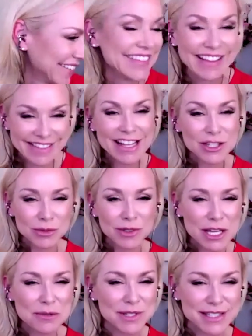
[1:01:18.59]
That's what he
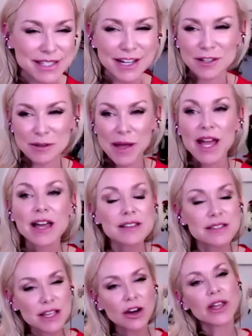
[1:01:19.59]
would tell them. Yeah.
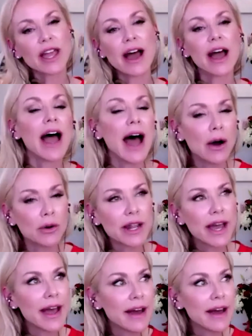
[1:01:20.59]
So I would
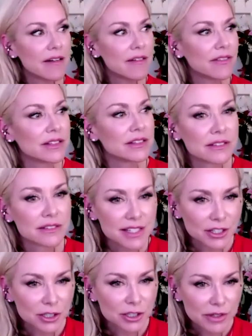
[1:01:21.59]
have
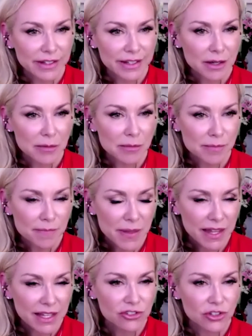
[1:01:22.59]
dinner with him
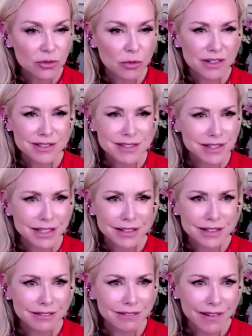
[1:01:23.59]
and just want to sit
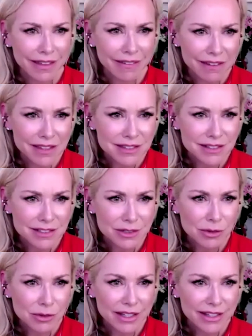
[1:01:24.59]
and listen to
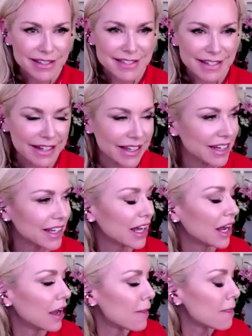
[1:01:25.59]
what he said.
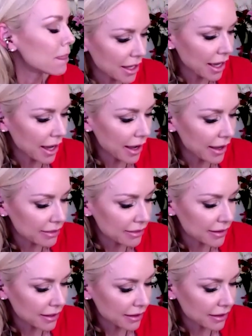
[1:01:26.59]
I
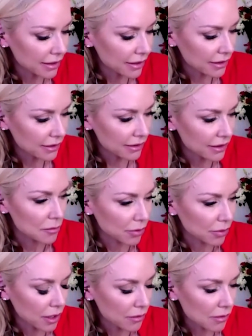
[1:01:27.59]
think
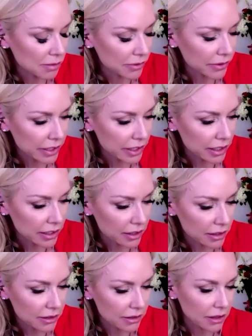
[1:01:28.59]
probably
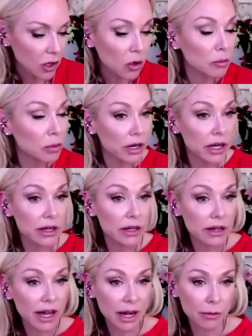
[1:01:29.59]
Oprah.
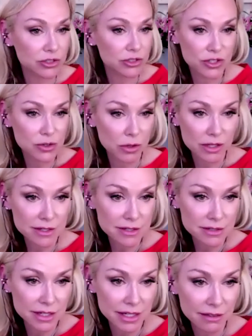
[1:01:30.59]
I would just want to
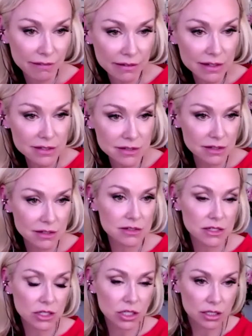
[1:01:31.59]
sit and listen
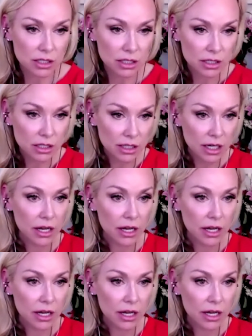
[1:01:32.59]
to her.